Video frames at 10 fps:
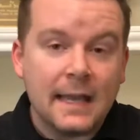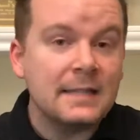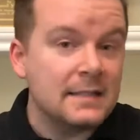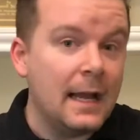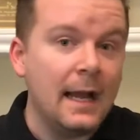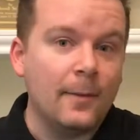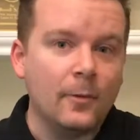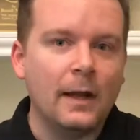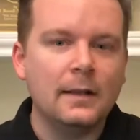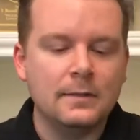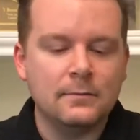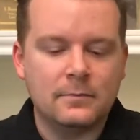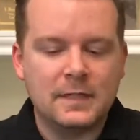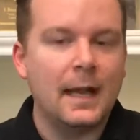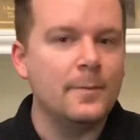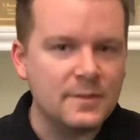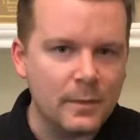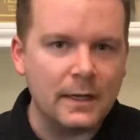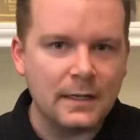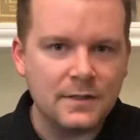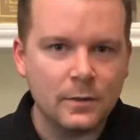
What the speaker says: takes time, right? And time is money,